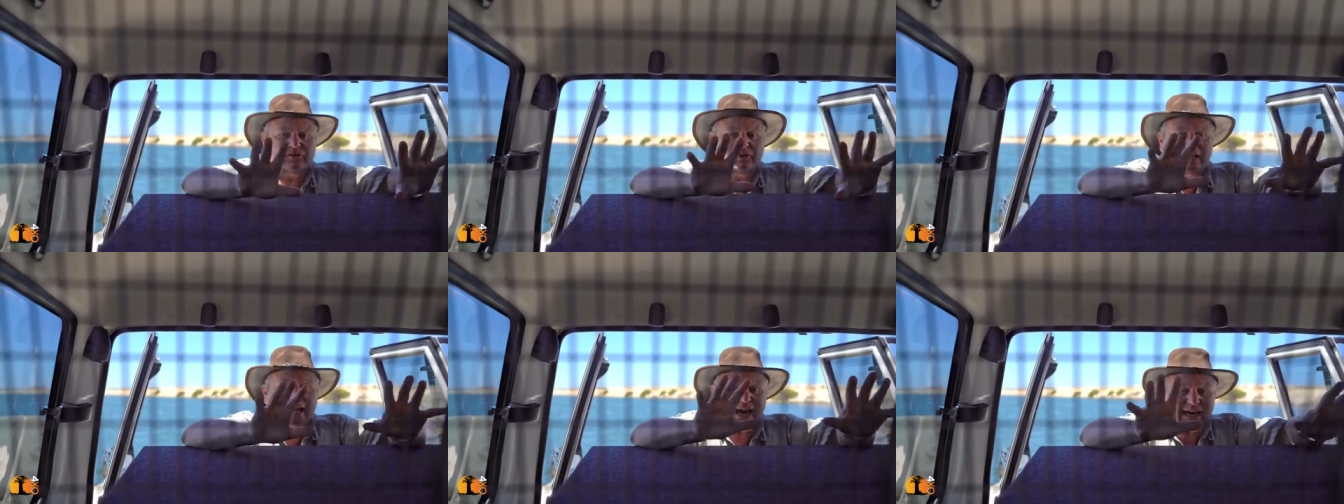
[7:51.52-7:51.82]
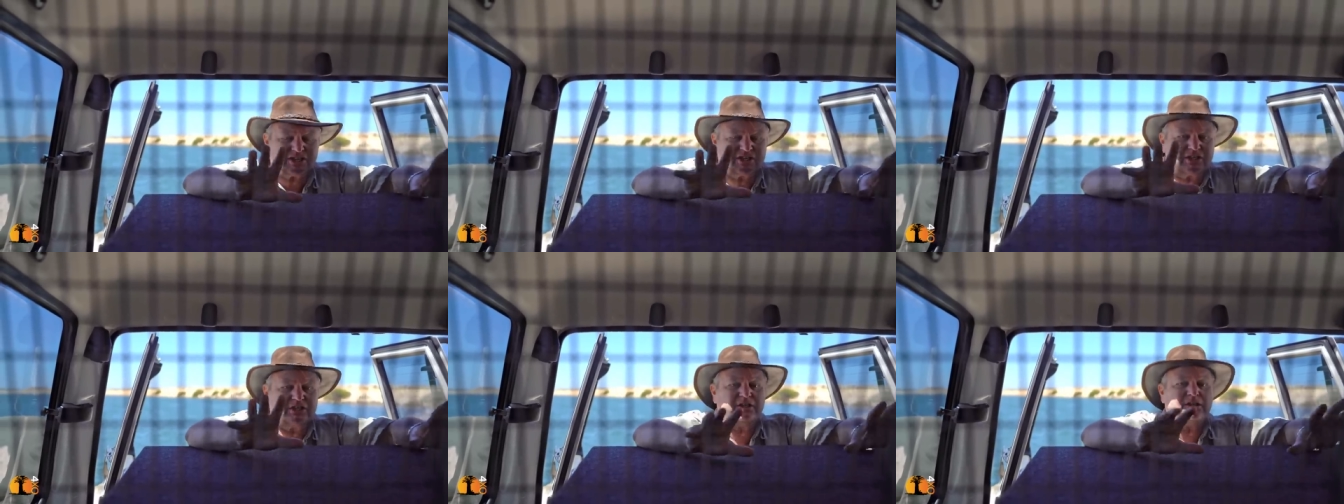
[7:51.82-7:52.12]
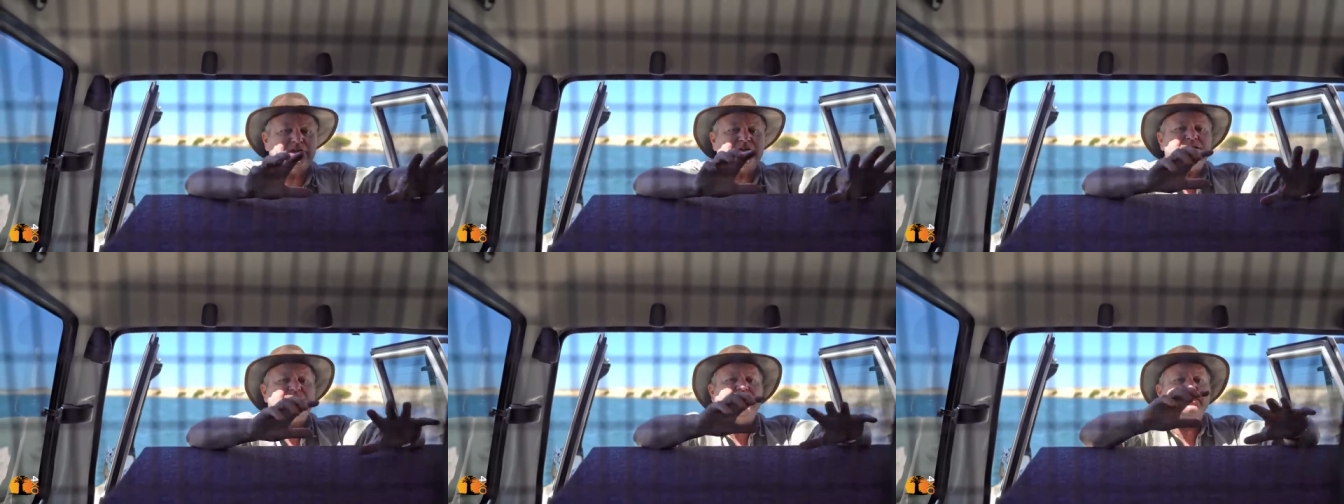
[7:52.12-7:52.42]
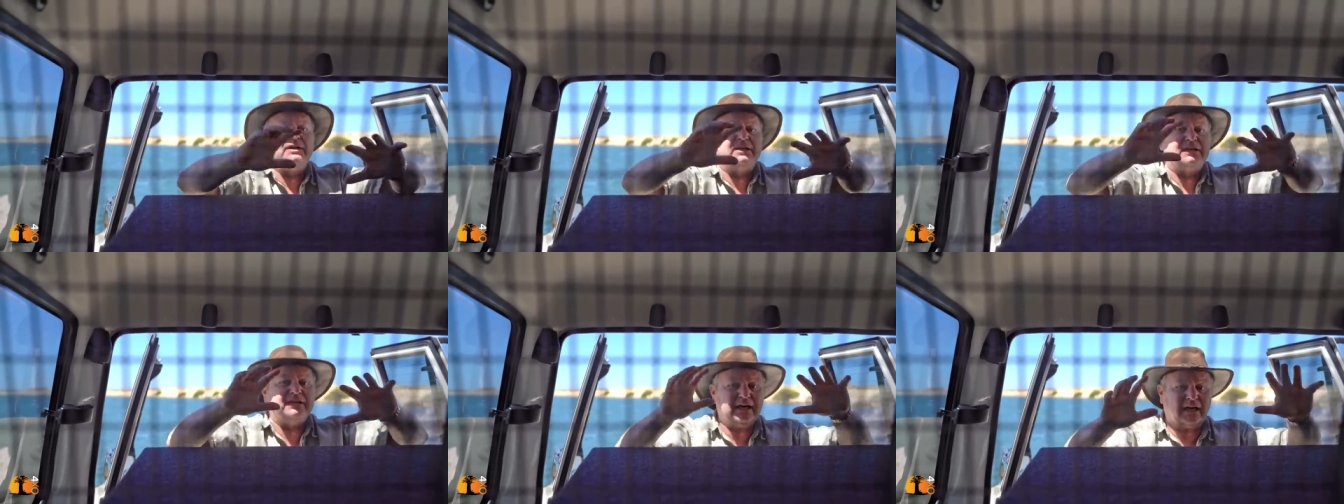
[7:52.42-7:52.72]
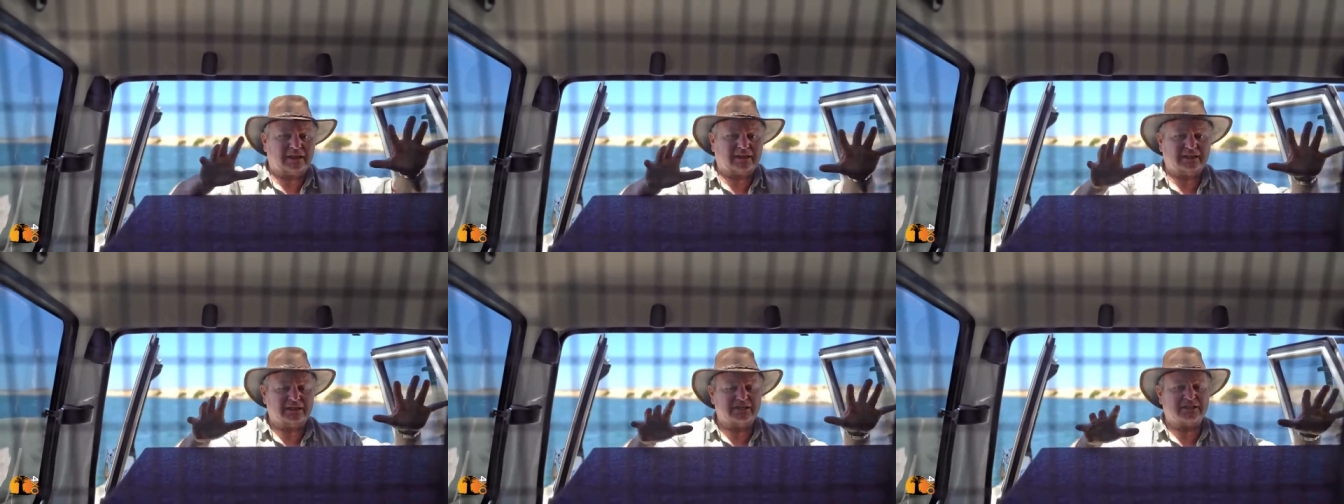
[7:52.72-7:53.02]
of an accident,
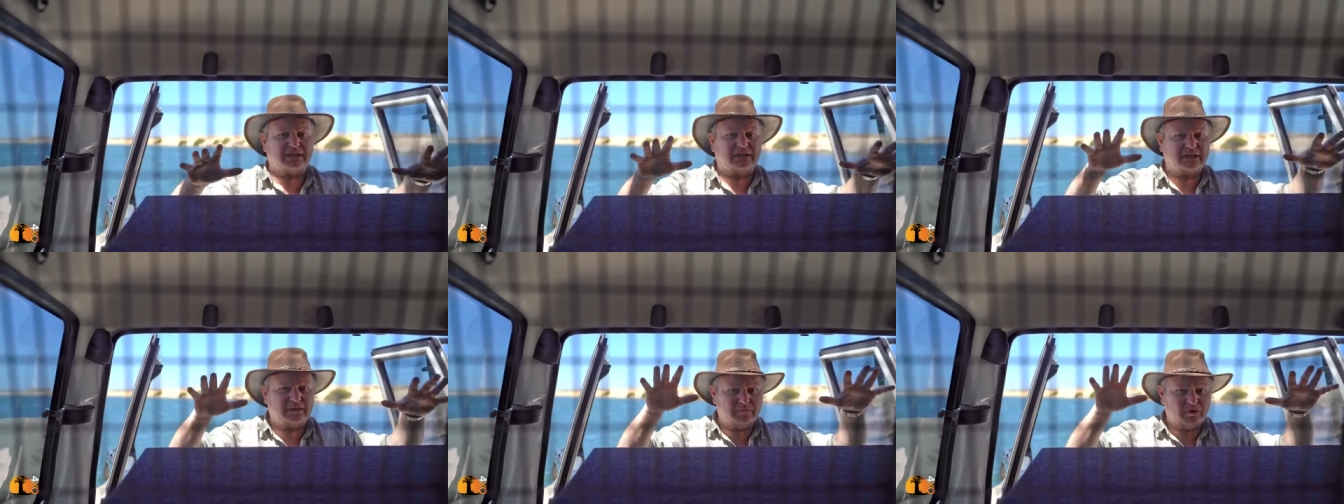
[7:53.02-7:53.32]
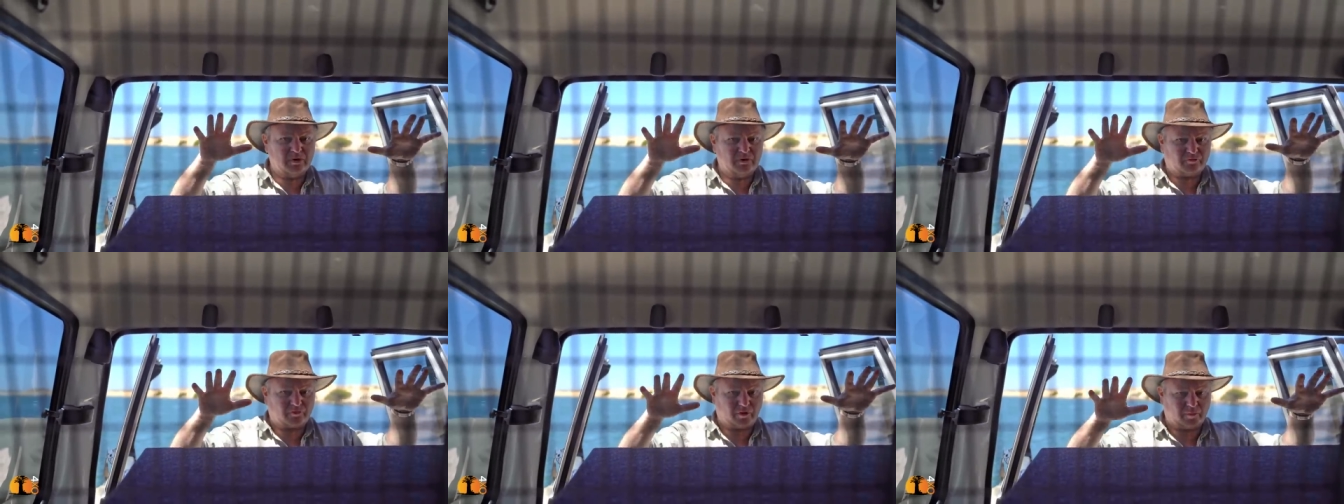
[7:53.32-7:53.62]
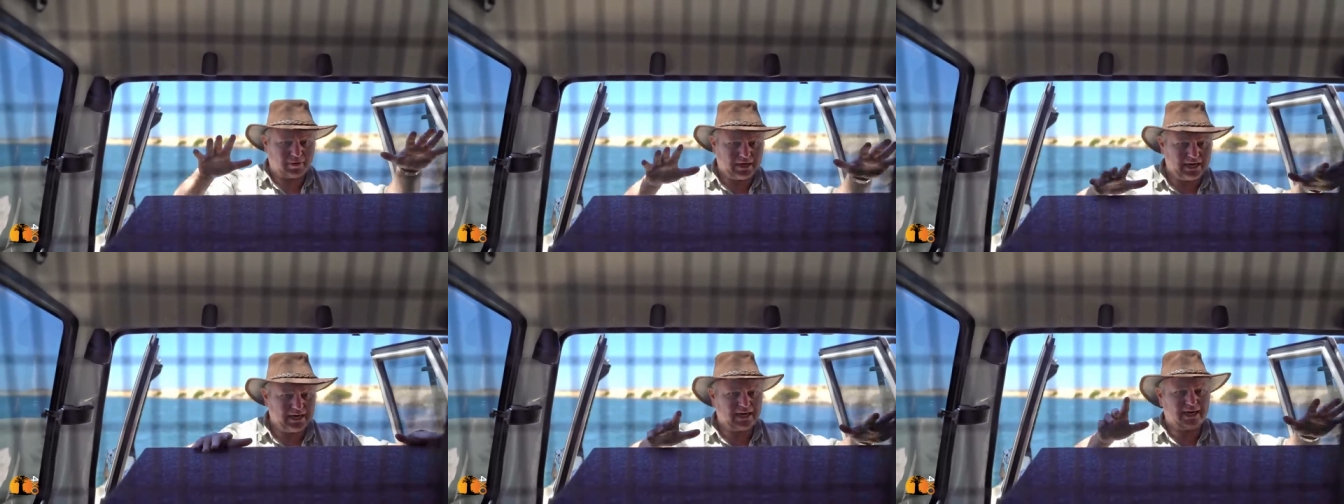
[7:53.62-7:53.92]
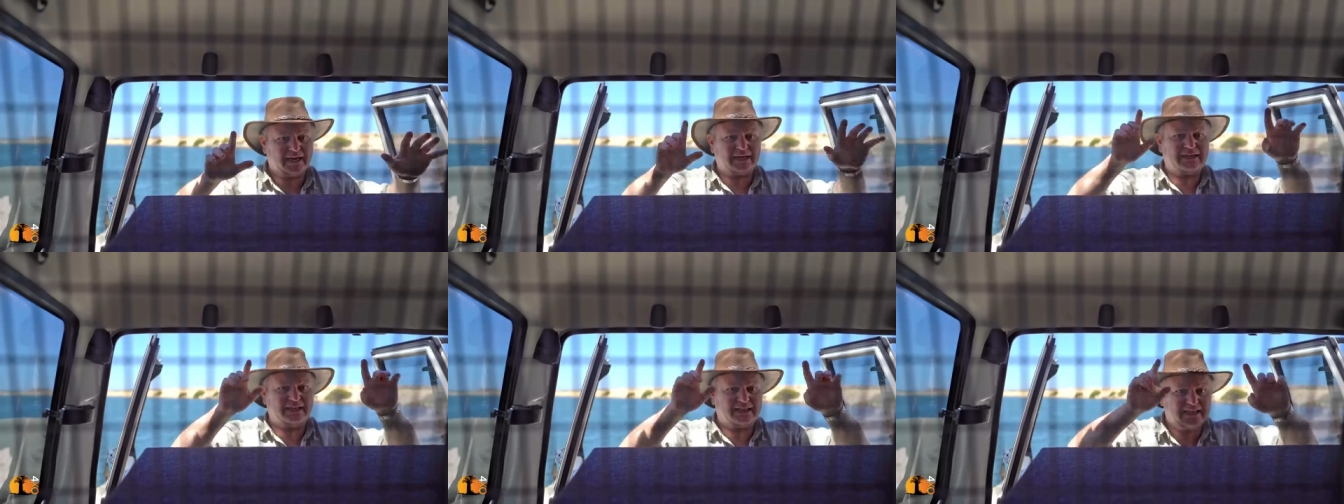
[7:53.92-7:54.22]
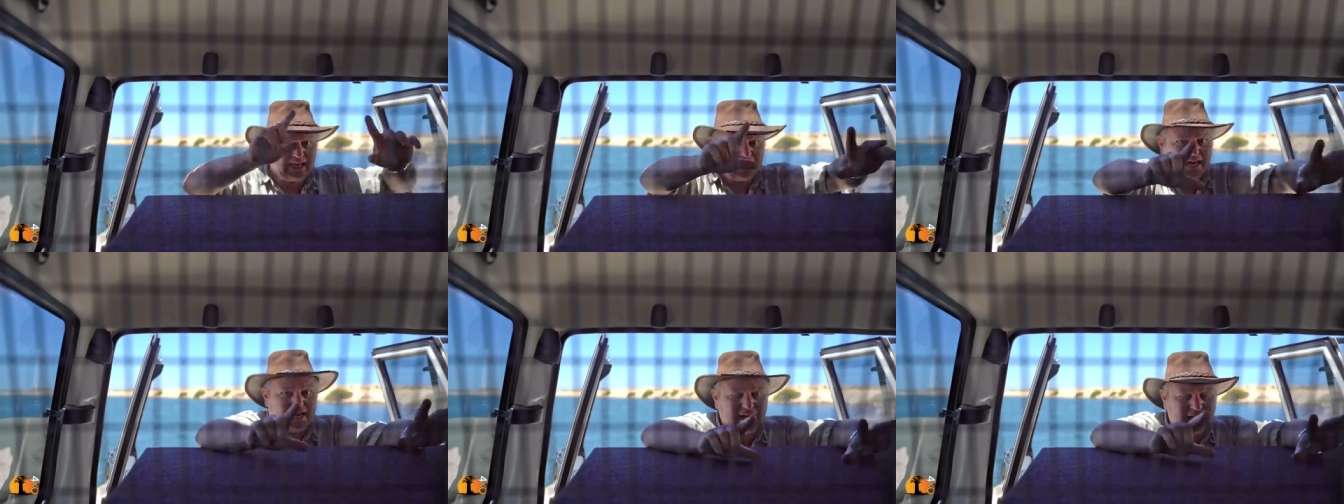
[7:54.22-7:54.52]
nothing's going to move from here to
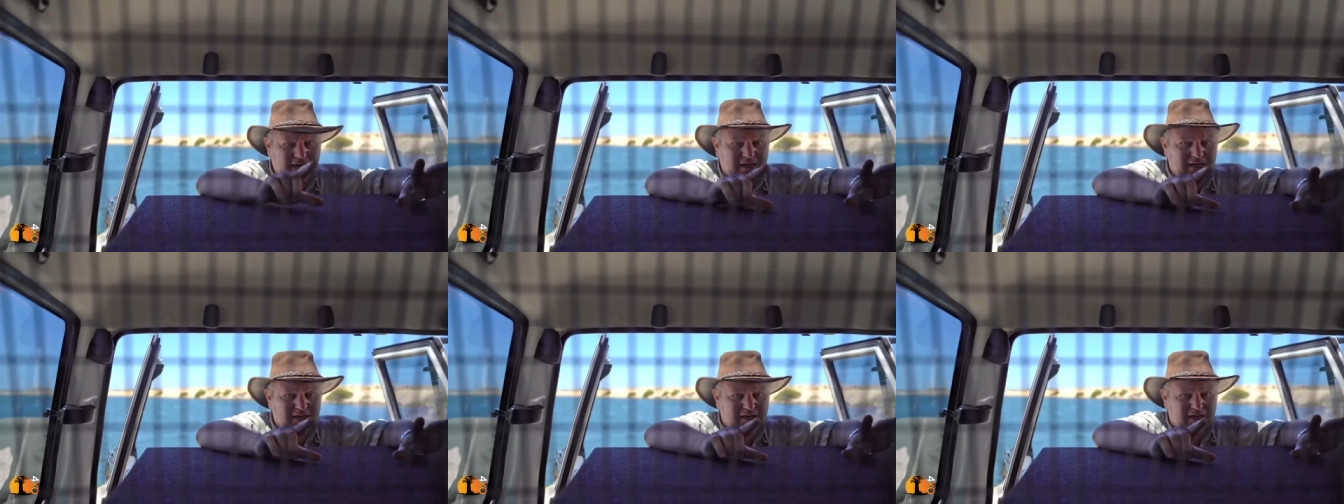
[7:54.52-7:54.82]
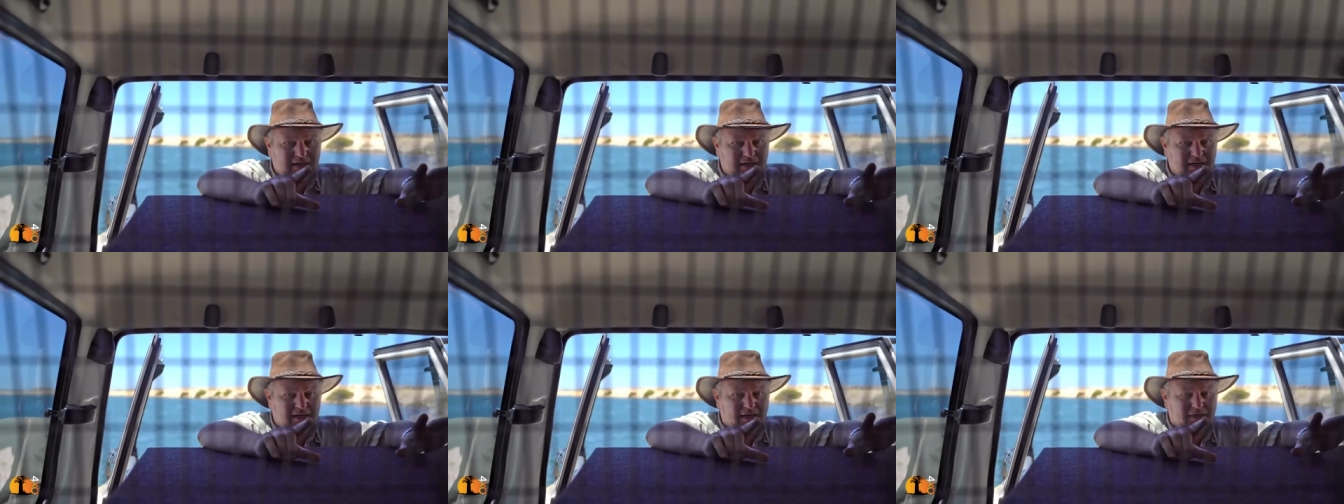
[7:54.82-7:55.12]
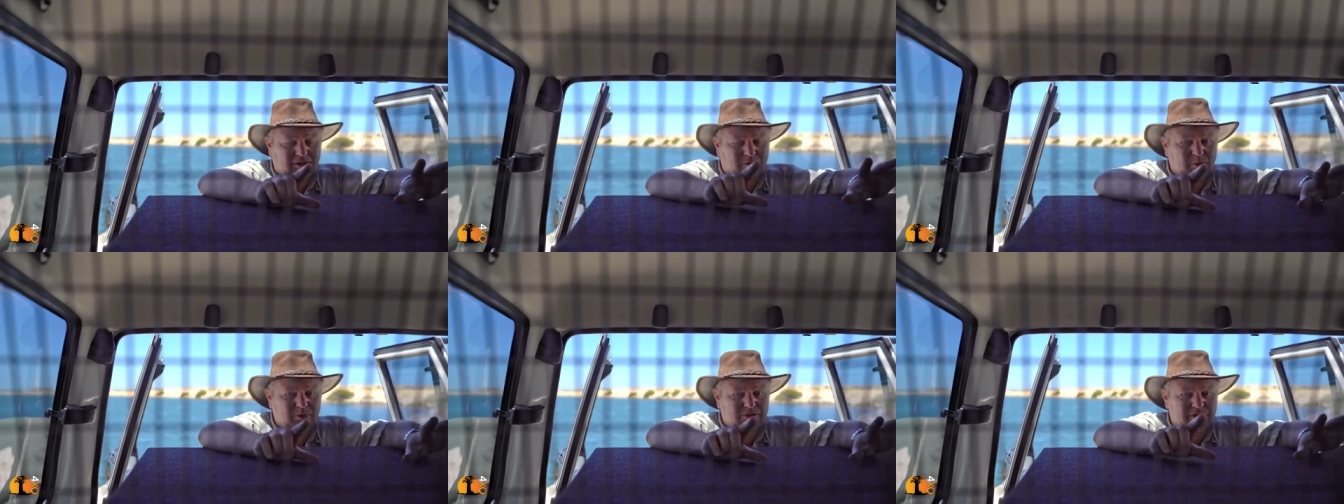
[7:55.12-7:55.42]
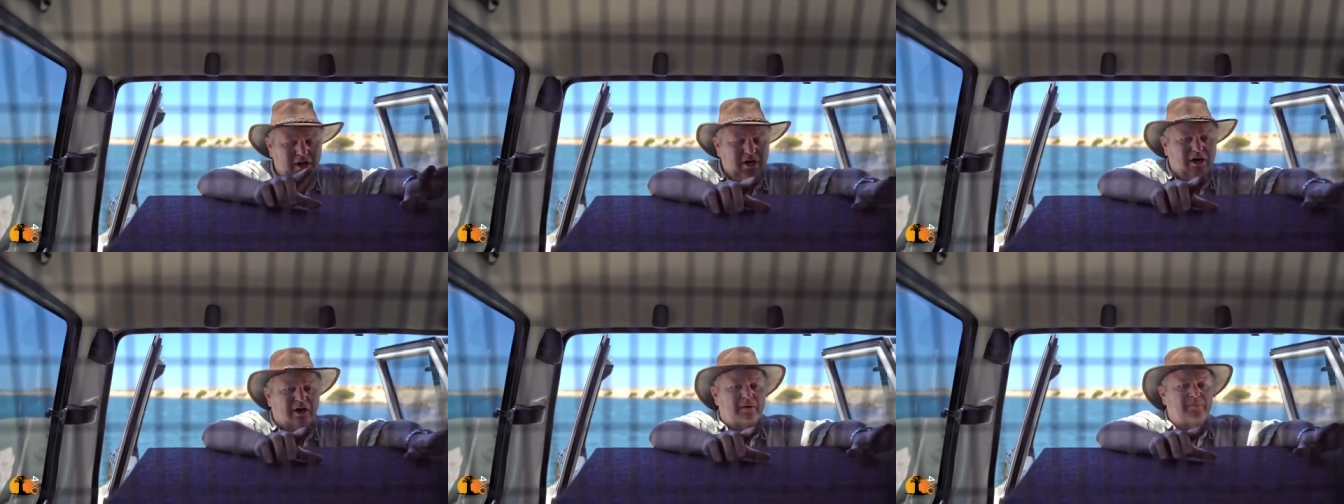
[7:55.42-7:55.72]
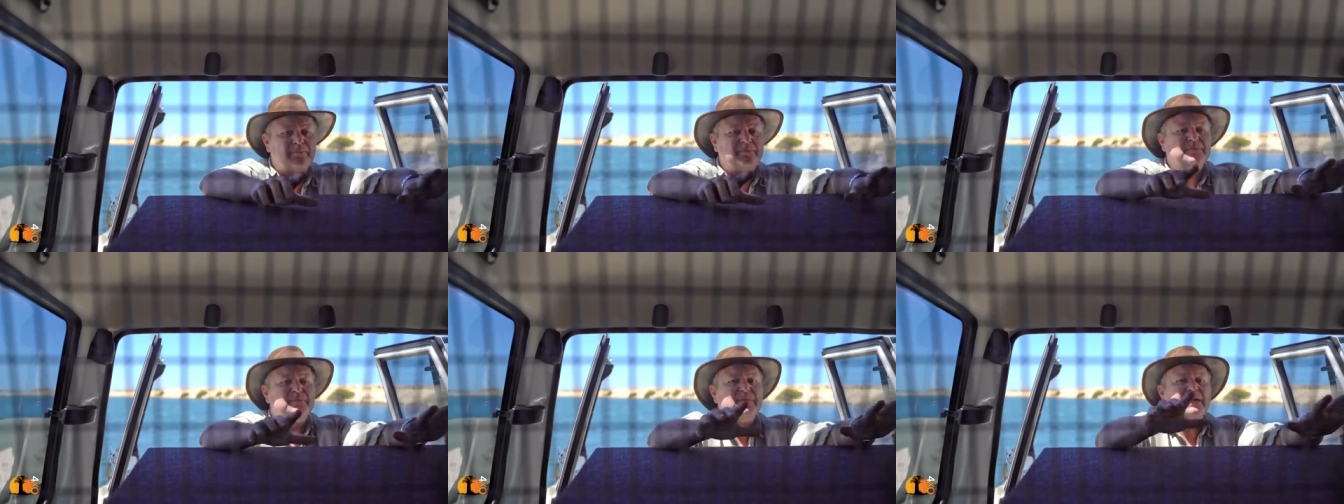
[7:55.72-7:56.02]
there and cause
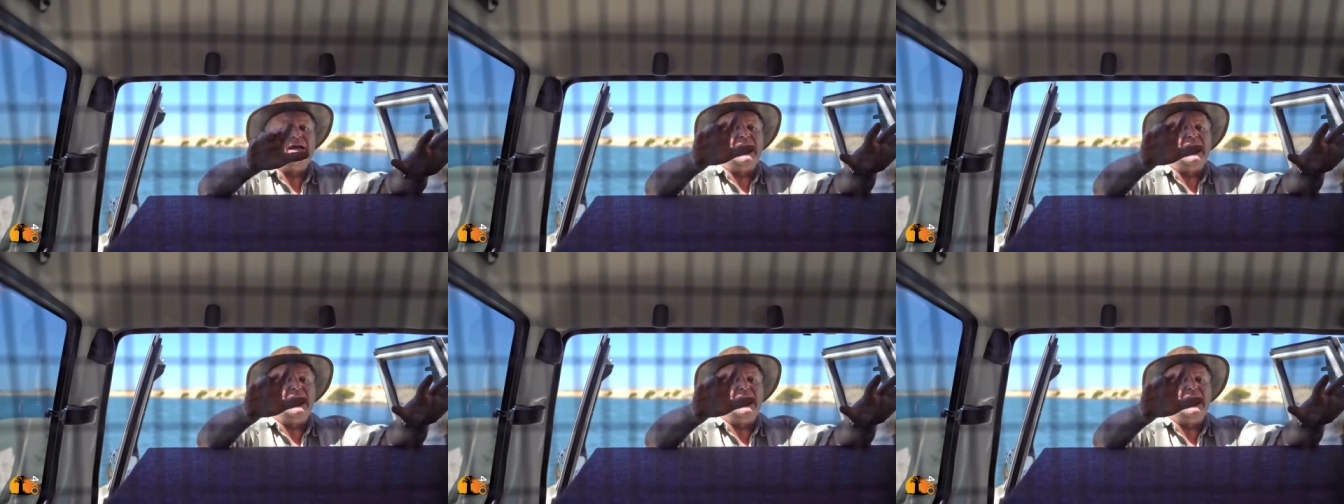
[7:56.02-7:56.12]
harm.